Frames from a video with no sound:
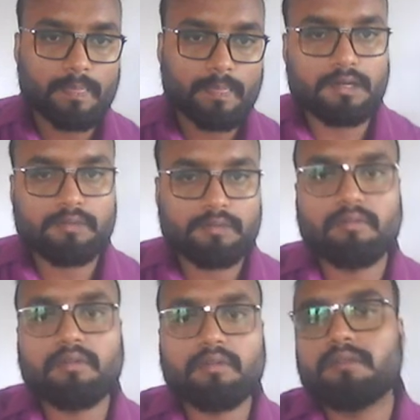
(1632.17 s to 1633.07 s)
Third
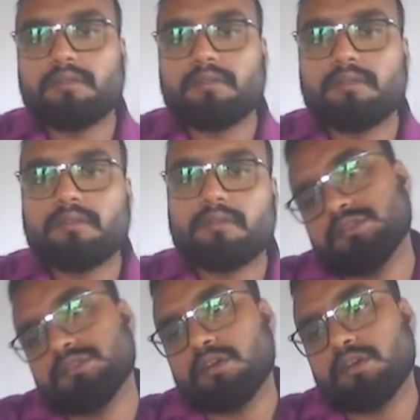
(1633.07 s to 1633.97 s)
form of verb is
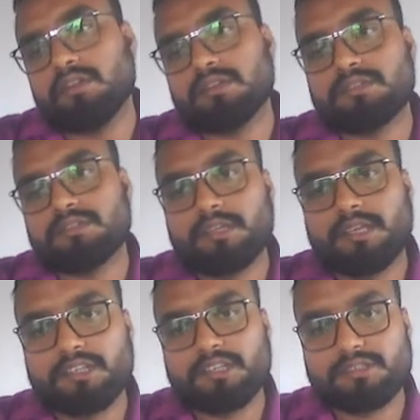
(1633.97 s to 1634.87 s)
used in all the three
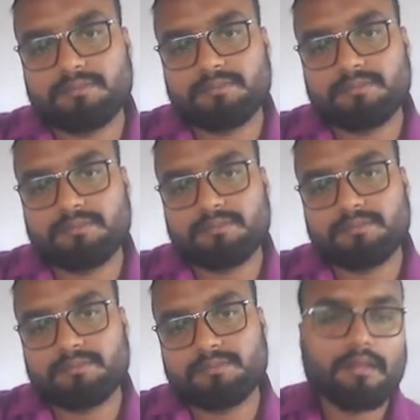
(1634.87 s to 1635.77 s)
cases.
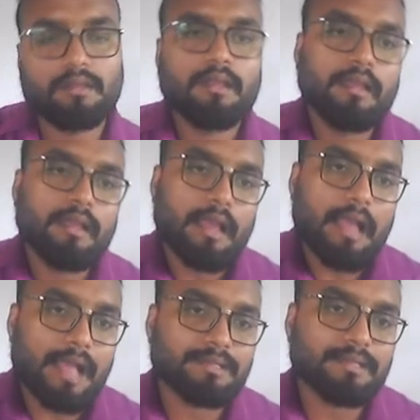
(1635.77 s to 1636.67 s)

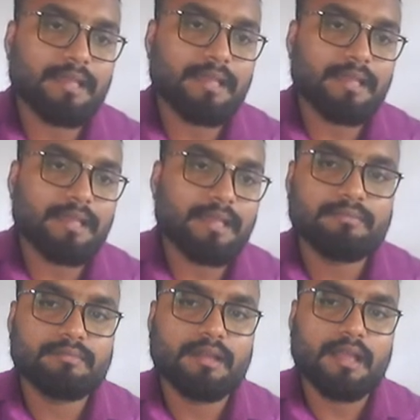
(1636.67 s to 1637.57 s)
Has and
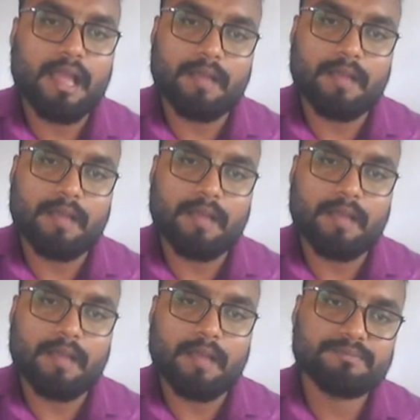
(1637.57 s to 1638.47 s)
have been
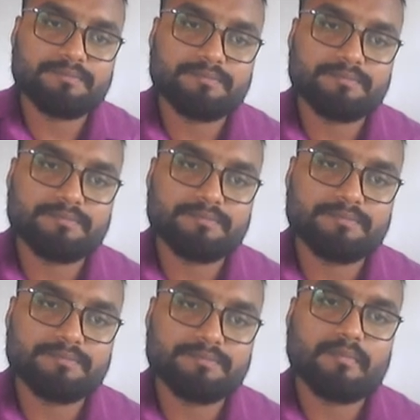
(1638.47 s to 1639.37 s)
used,
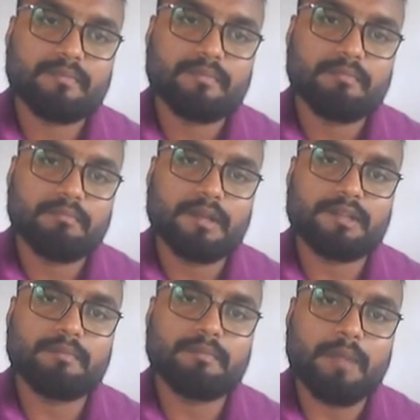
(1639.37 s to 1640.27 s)

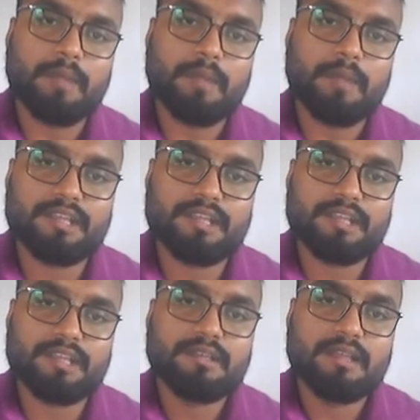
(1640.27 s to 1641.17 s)
but in past
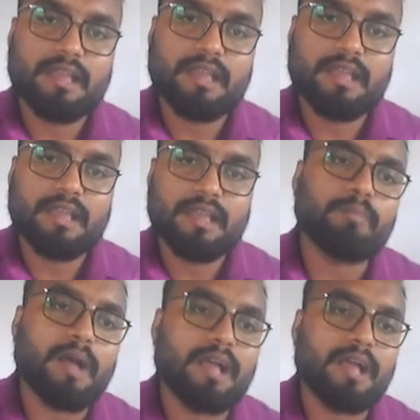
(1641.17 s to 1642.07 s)
case had is
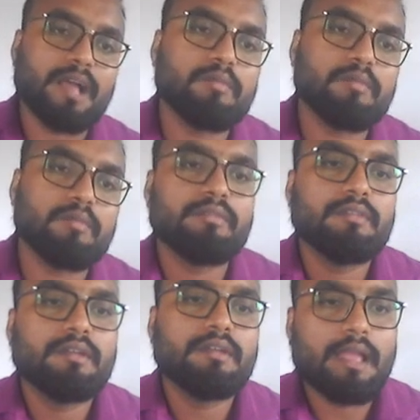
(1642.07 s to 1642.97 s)
the past form of
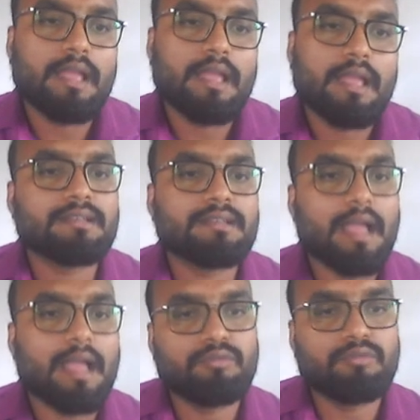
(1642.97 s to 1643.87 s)
has and
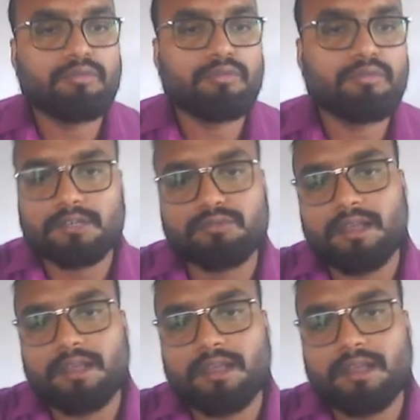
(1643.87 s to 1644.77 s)
have only. That's
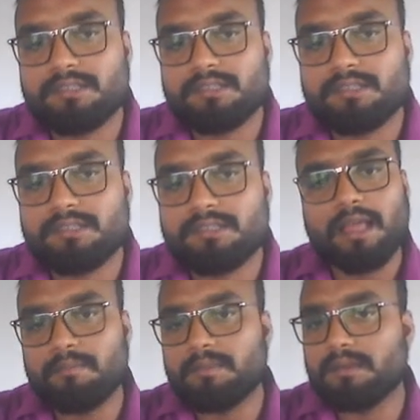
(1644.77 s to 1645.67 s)
why I said has and
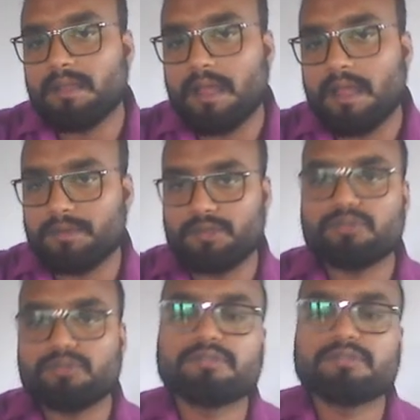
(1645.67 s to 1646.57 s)
have been
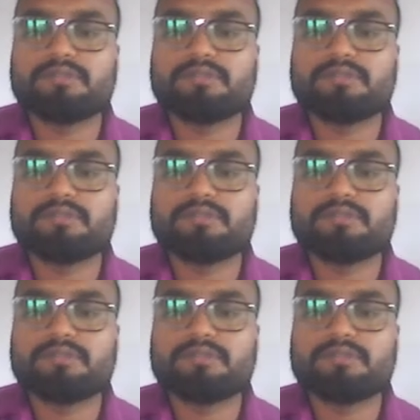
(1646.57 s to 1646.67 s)
used.